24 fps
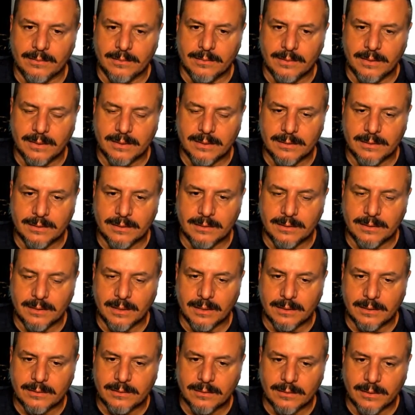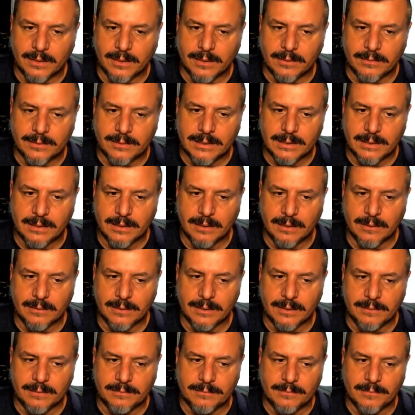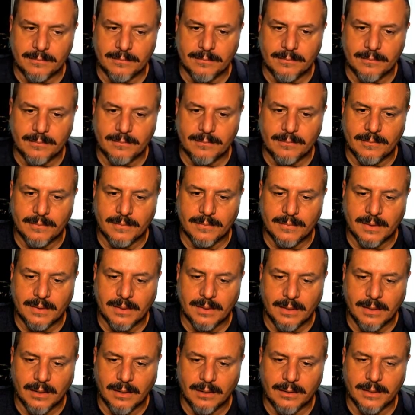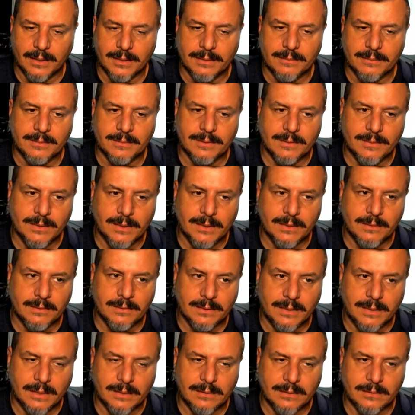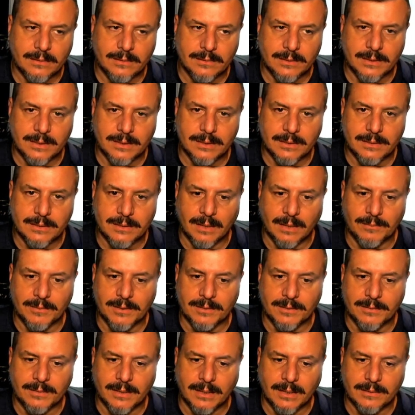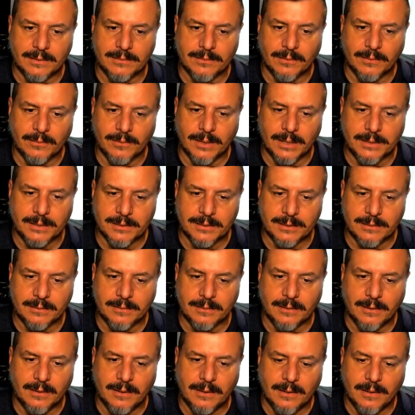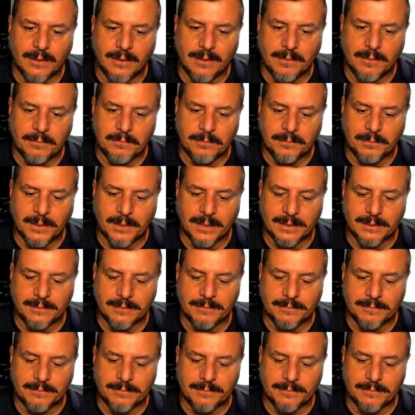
It's just an extra layer of security. Alright, well, that concludes this demo. Thanks for watching. Bye.